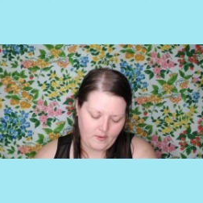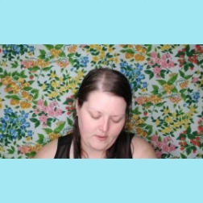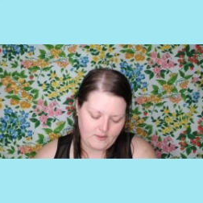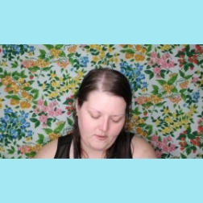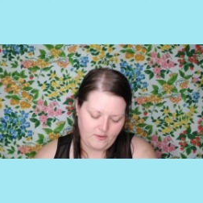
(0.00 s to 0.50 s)

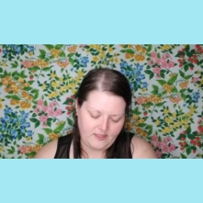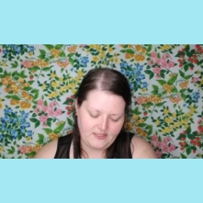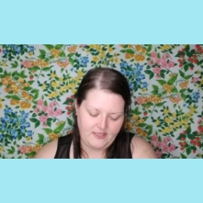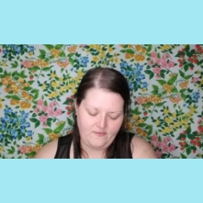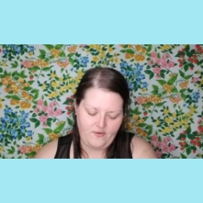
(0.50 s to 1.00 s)
So
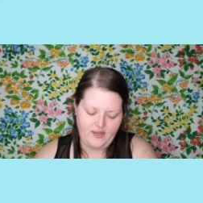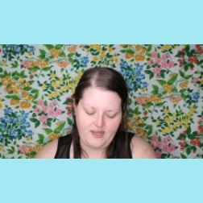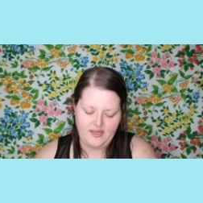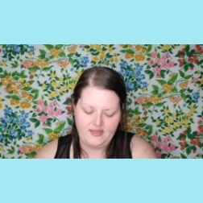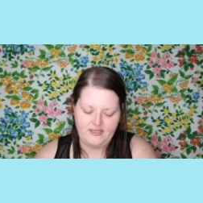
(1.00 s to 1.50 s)
let's see if we can
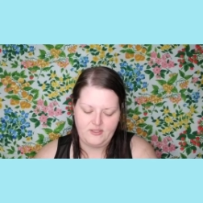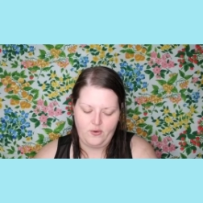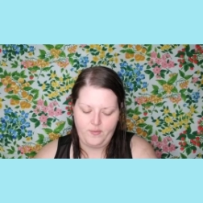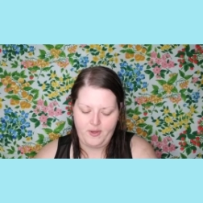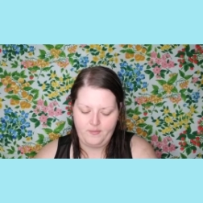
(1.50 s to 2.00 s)
get this
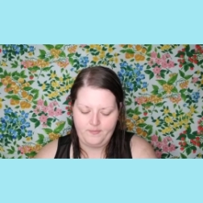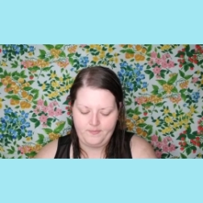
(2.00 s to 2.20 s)
open.